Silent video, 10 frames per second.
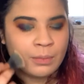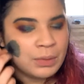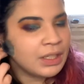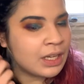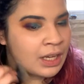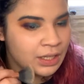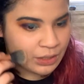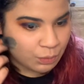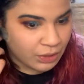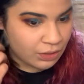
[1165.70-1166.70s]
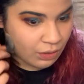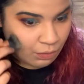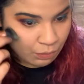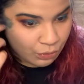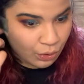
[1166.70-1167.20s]
because we
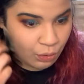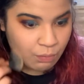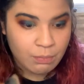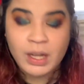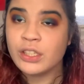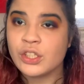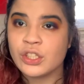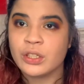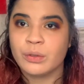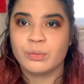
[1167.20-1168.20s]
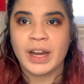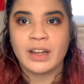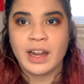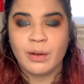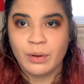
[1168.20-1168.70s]
don't know much right
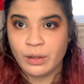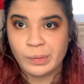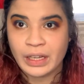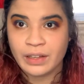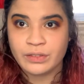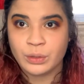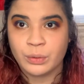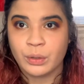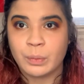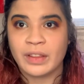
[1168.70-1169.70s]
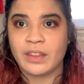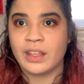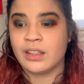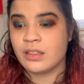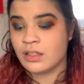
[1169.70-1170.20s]
now, all we have to work with
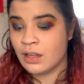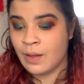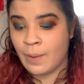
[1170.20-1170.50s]
is